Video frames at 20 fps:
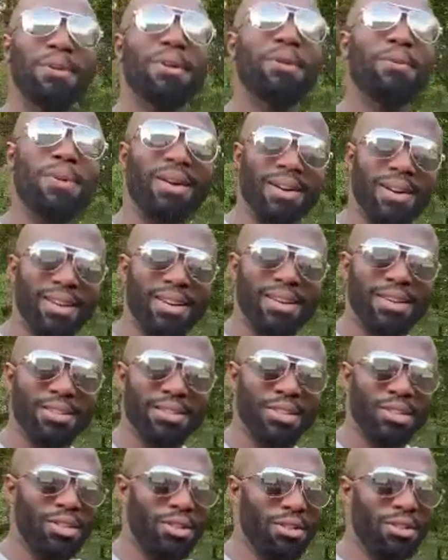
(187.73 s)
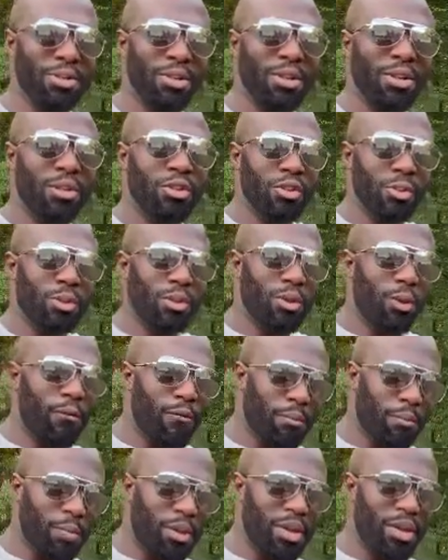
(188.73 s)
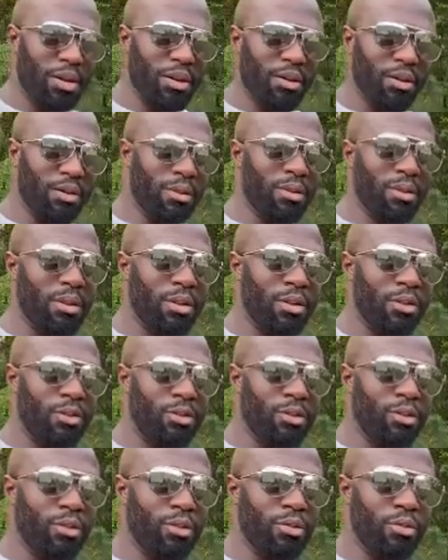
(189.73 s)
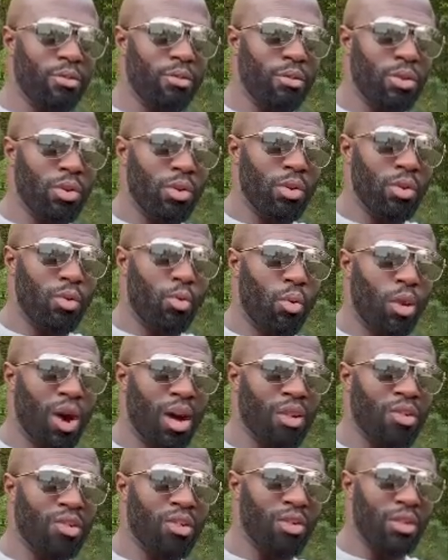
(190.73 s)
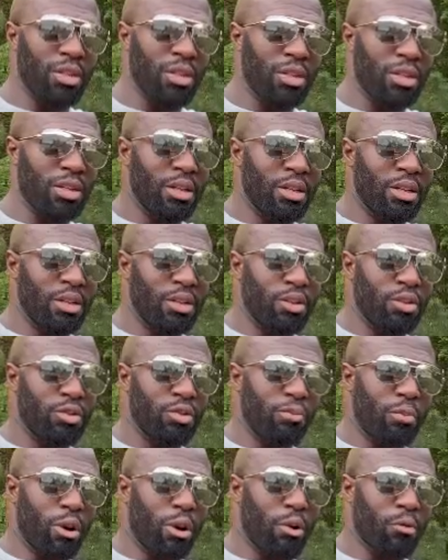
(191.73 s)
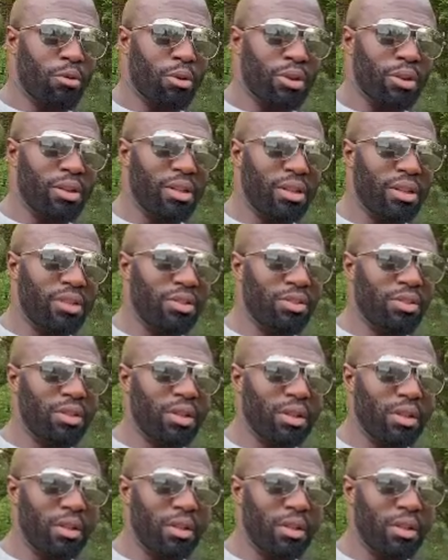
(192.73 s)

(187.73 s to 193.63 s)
anyway, I got to continue. So we go from here to watch. Small release.